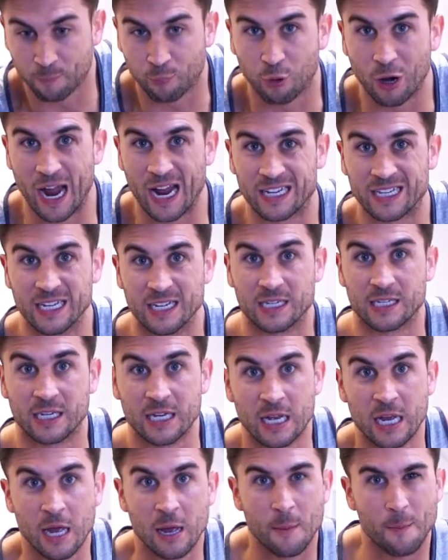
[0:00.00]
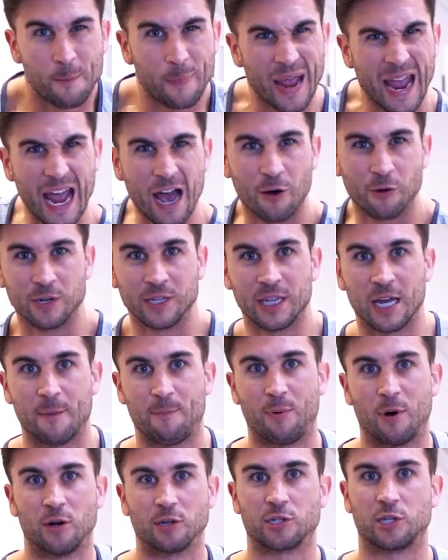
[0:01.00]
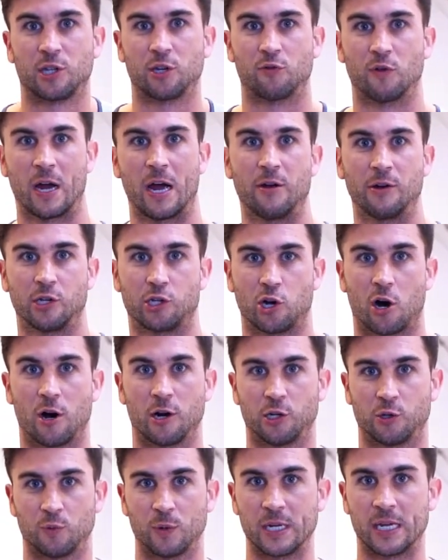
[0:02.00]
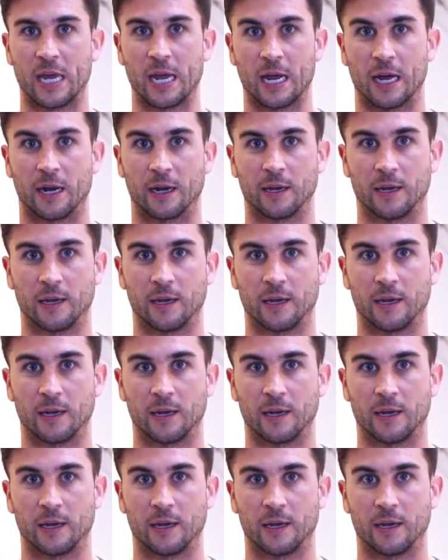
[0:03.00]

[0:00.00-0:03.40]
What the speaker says: practice pounding that ball to the ground as hard as we can.